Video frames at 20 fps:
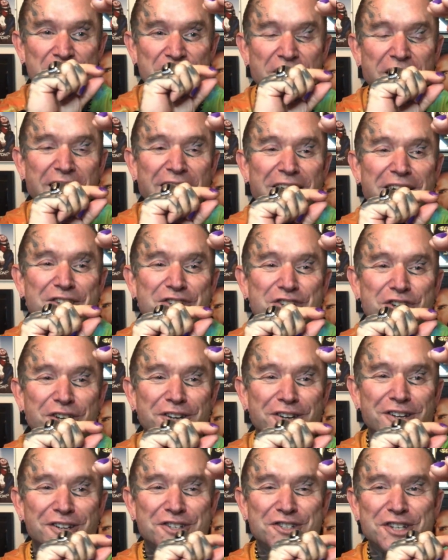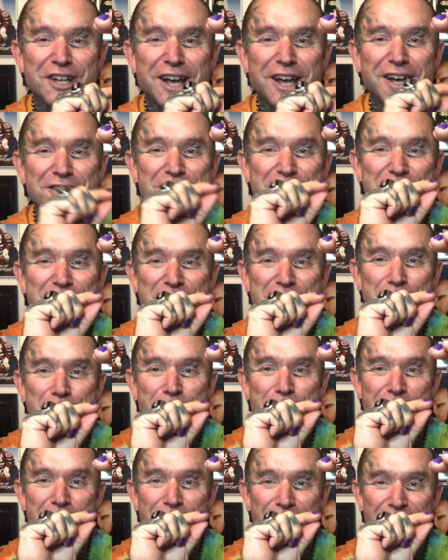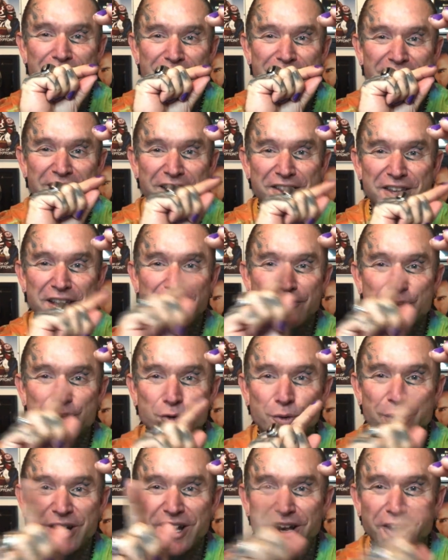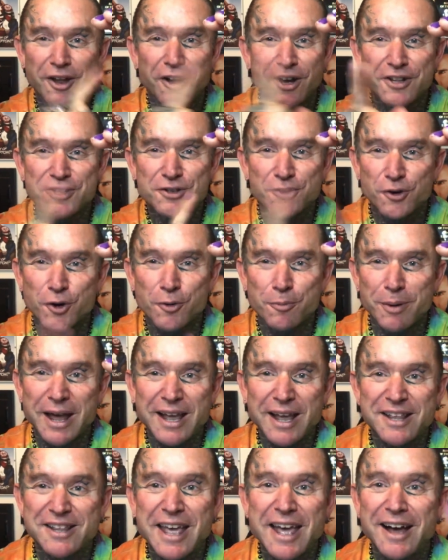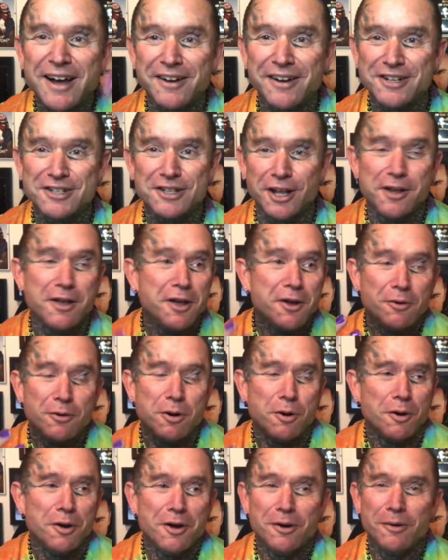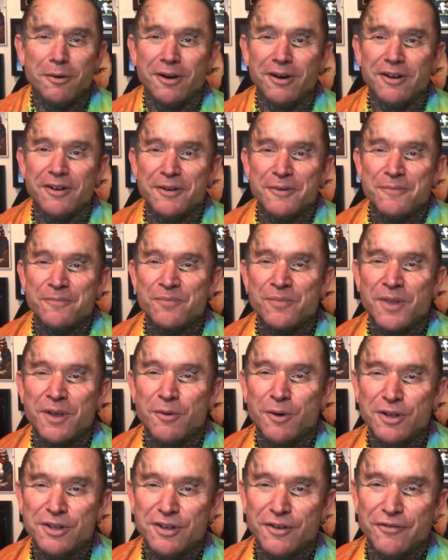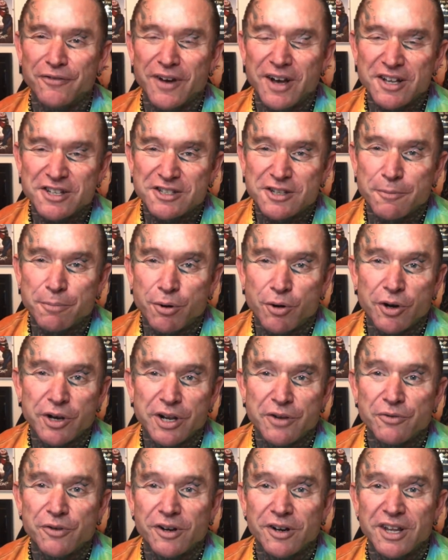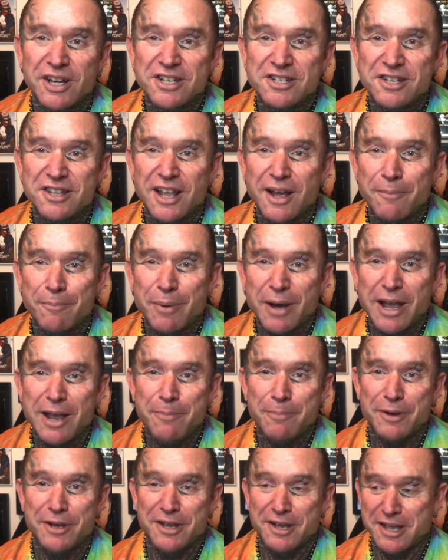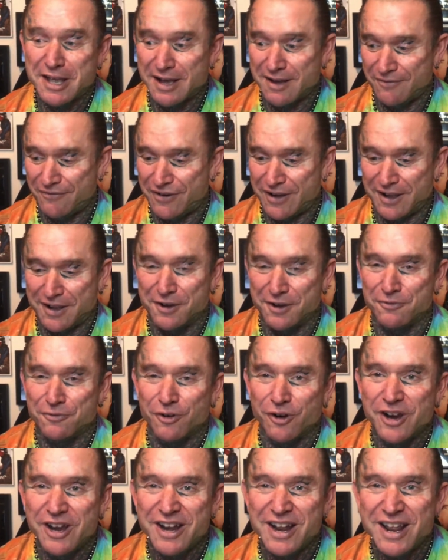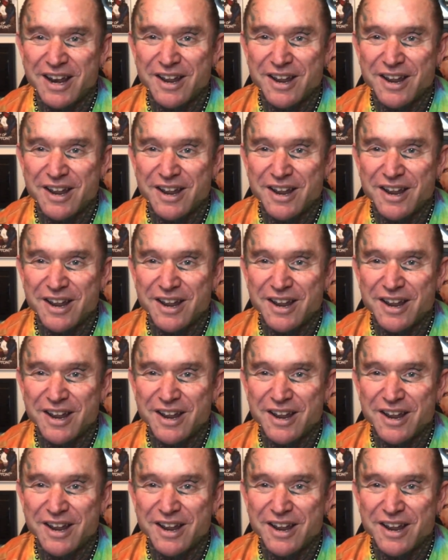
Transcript: Sergeant Sergeant Smith, and the other 20 lines are all blacked out. Yeah, yeah. what, what the fuck's the point in releasing that paper? Yeah. You can't fucking read By it.